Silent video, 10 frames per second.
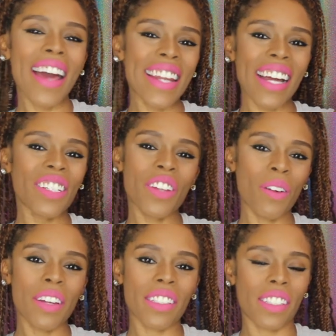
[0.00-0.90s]
And that you
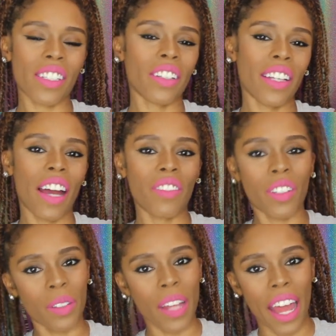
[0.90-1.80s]
don't necessarily have
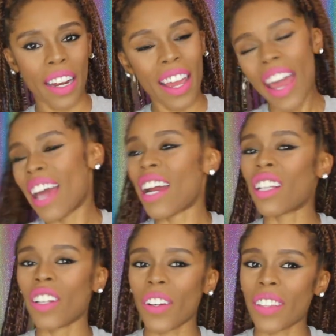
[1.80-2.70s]
to do that. And
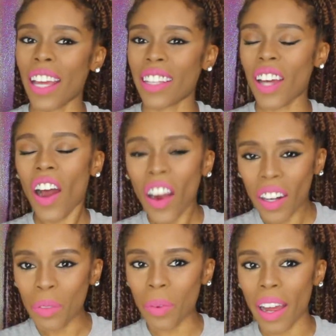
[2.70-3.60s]
I learned that the
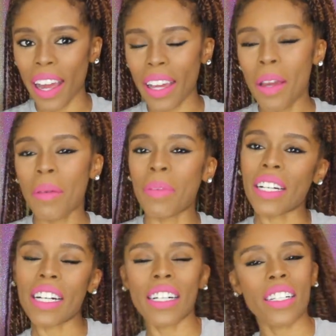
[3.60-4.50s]
hard way,
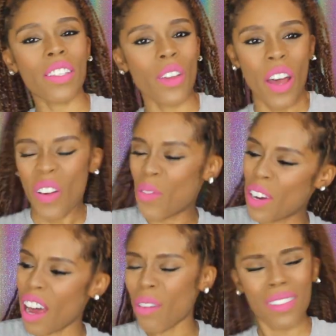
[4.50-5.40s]
because
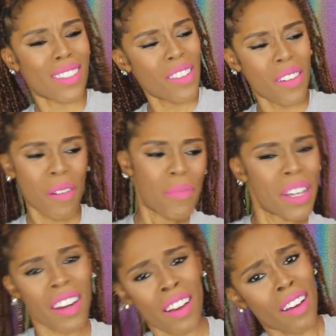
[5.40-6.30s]
when I was, you know,
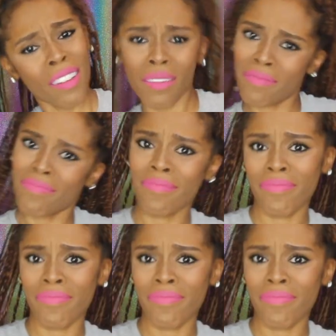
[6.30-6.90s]
being all